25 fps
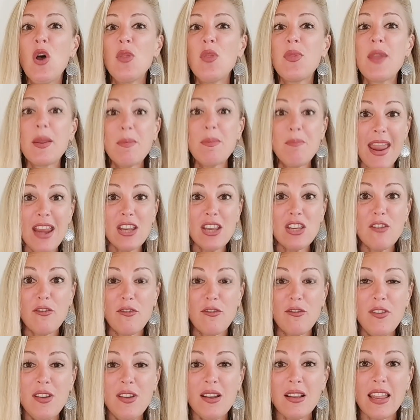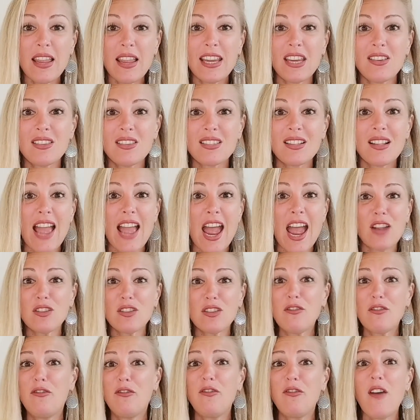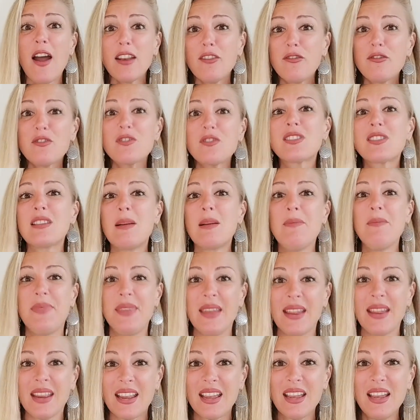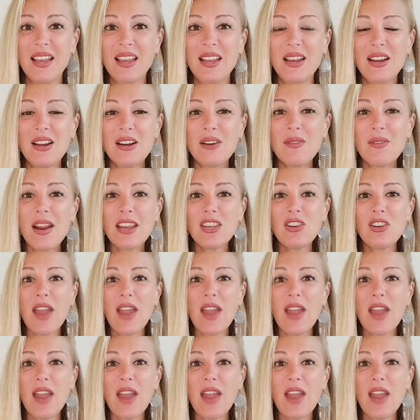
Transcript: that made you feel like you still had to fight for something, right?